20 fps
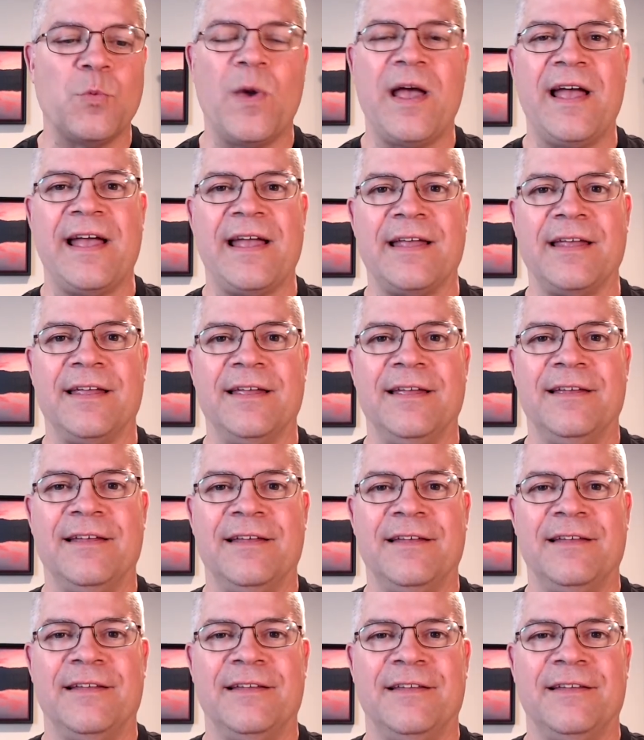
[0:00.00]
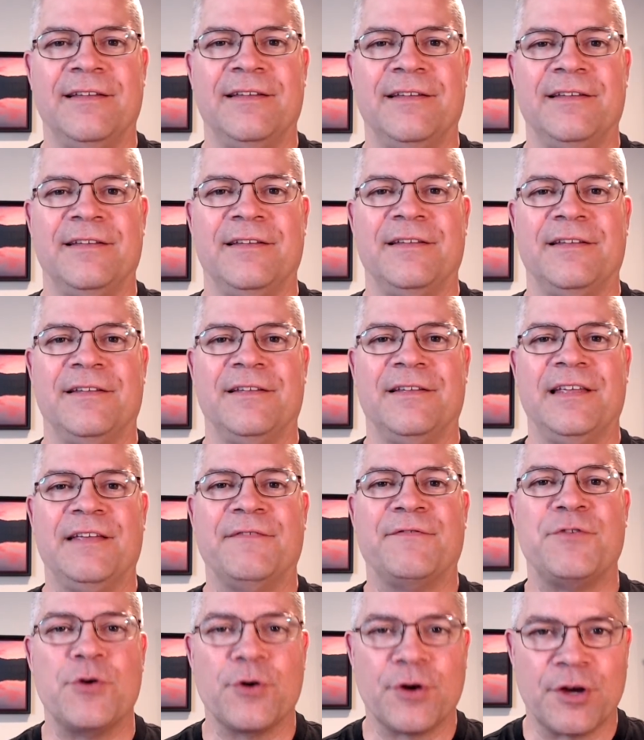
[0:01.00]
way
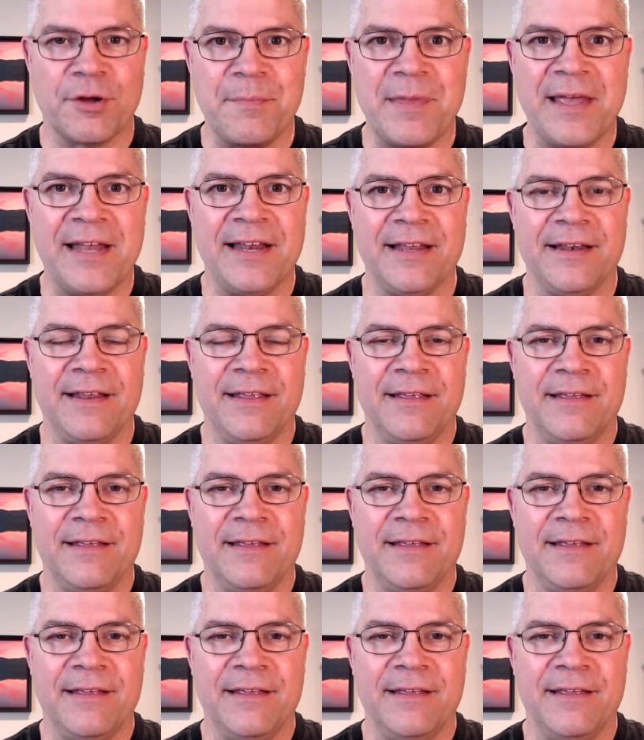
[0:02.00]
if you're committed.